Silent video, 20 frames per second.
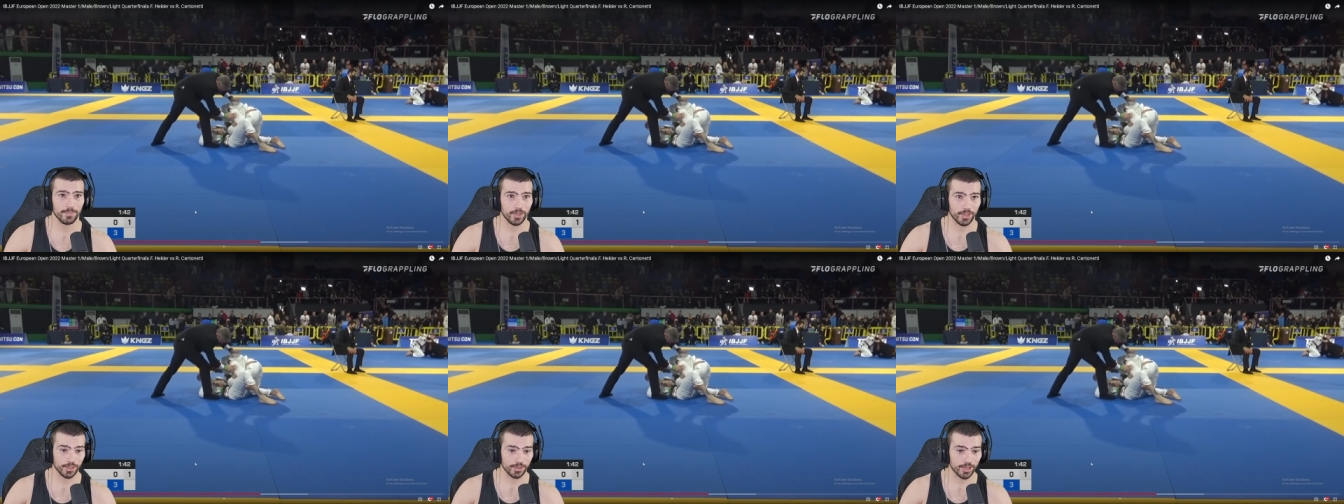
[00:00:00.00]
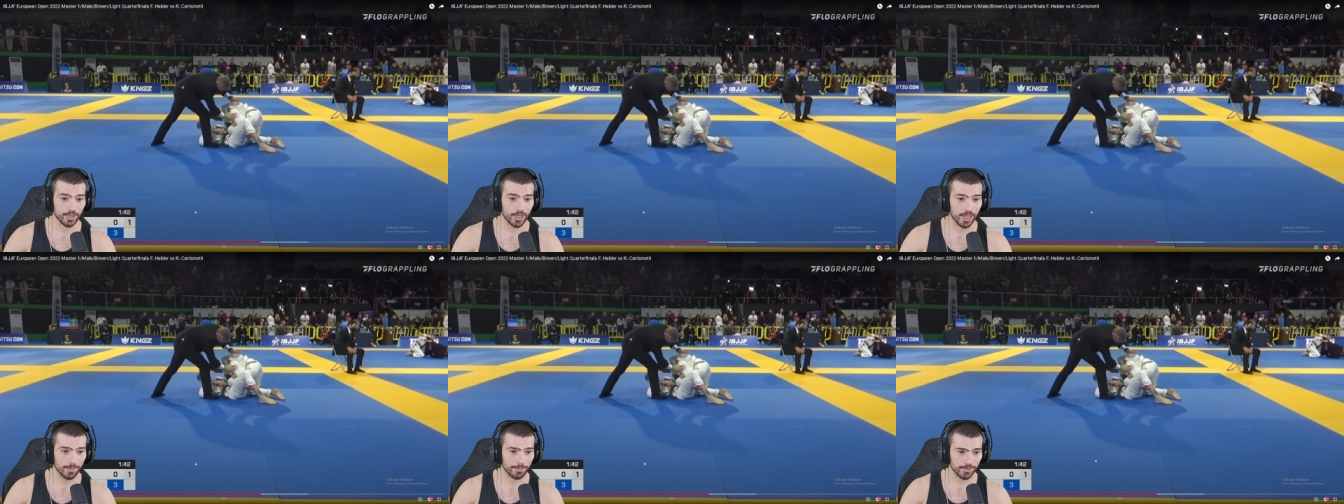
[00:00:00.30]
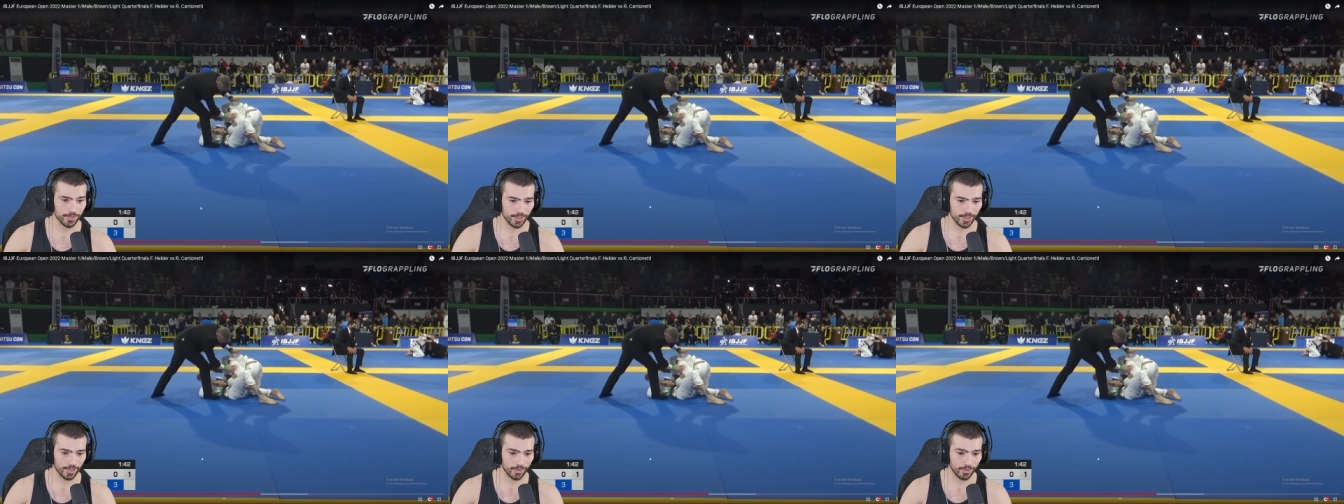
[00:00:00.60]
on top
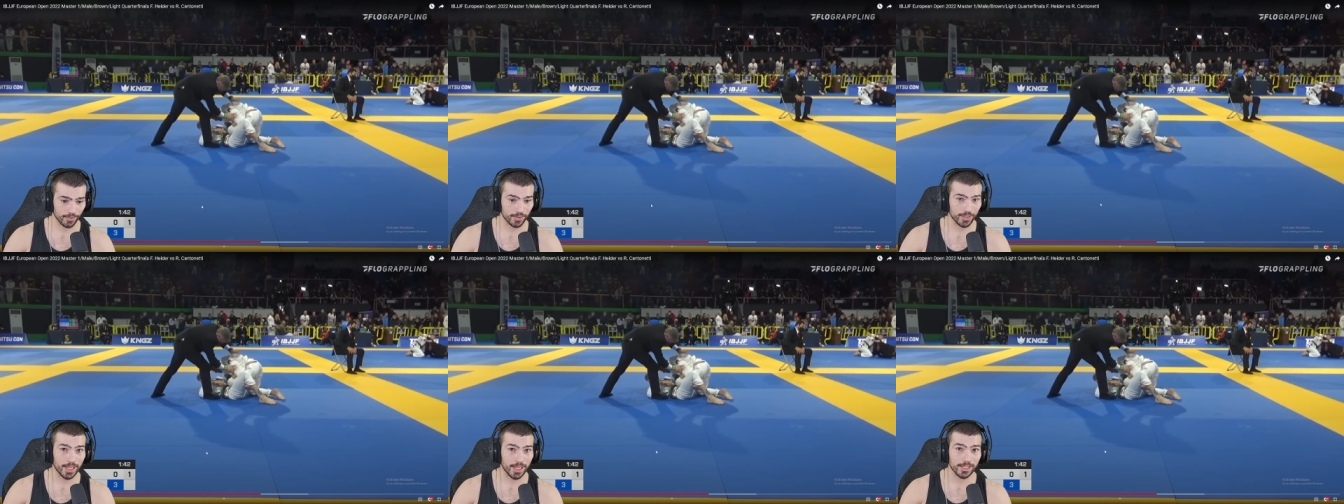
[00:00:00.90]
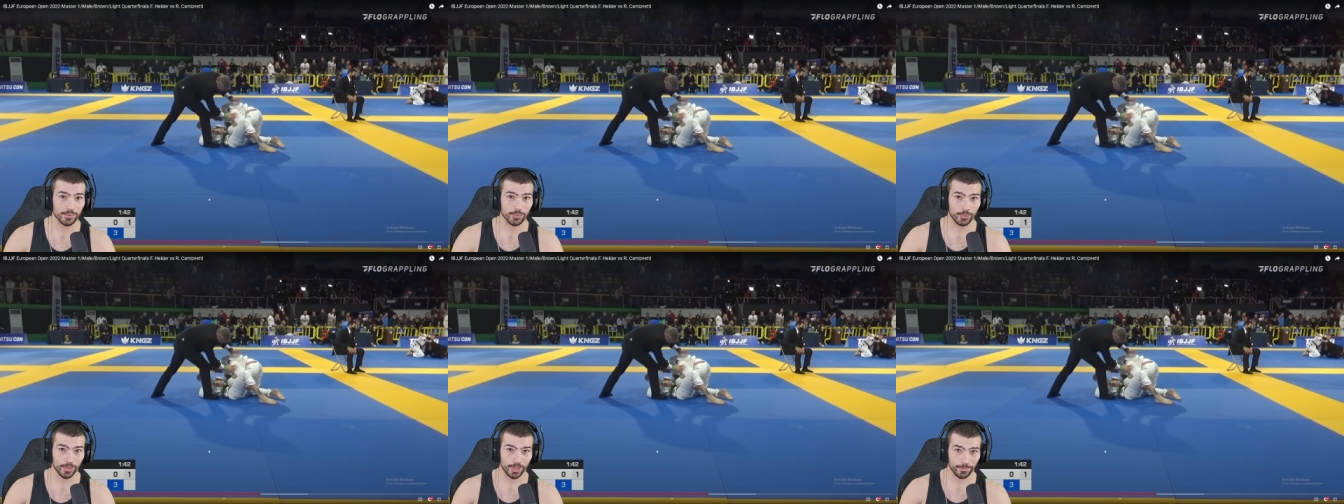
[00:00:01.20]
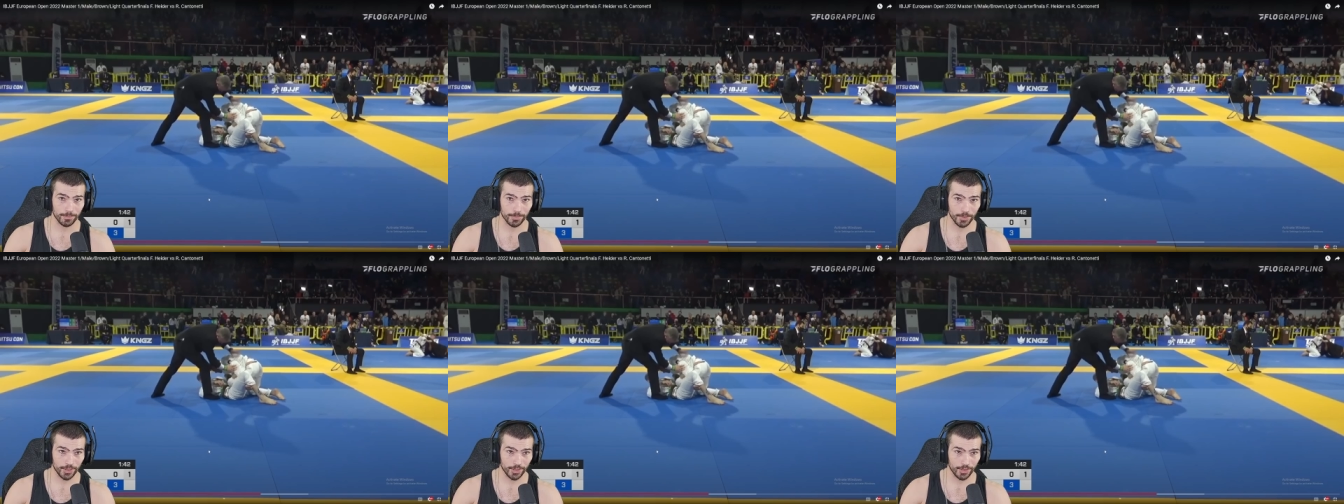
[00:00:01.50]
still, that's what
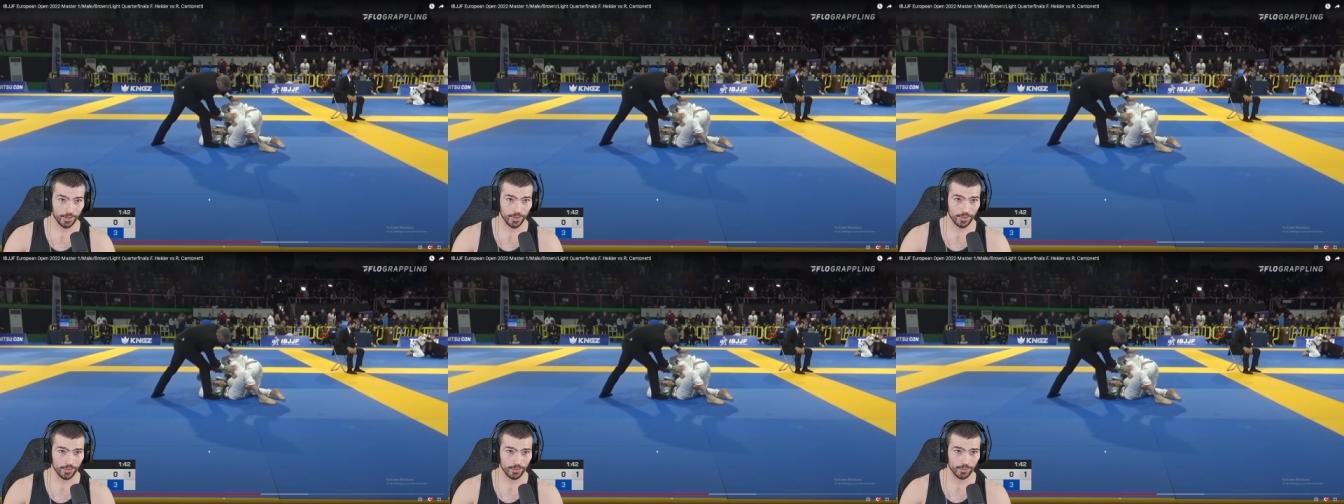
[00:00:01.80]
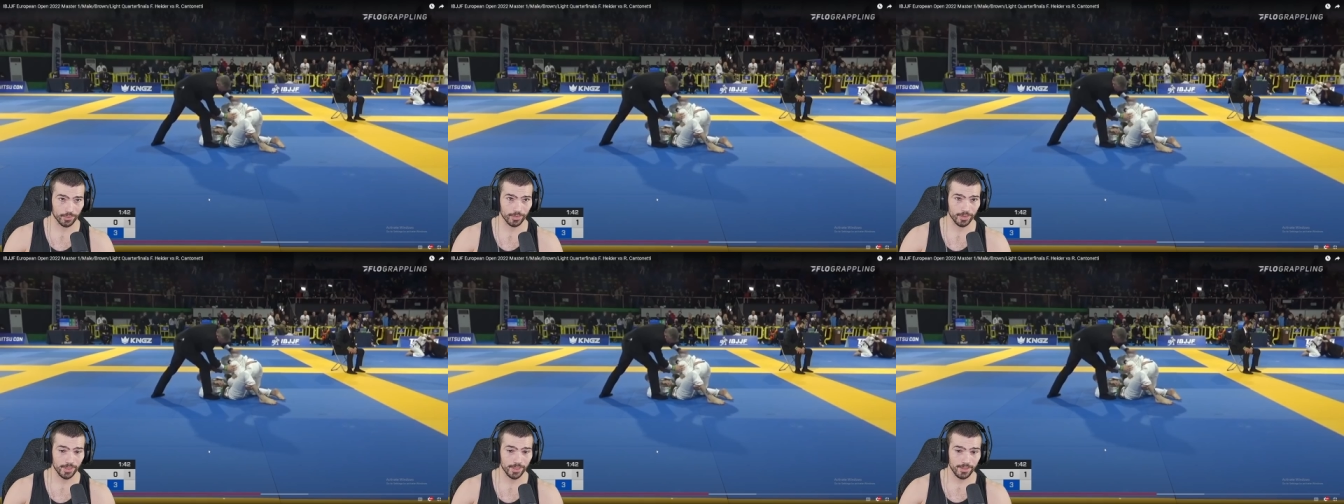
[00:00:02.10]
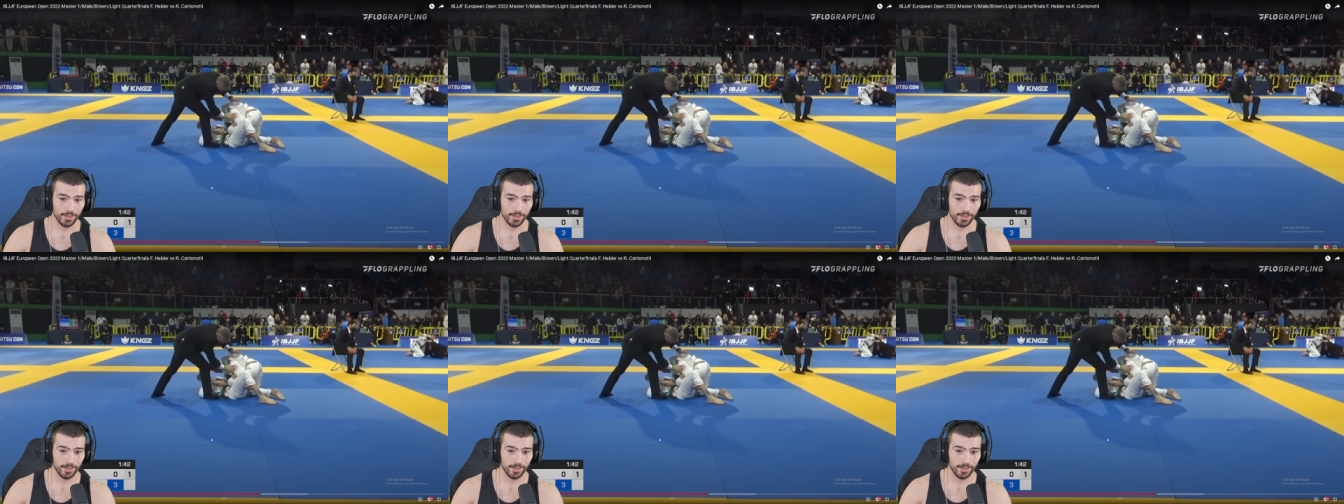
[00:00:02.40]
I'm going to do.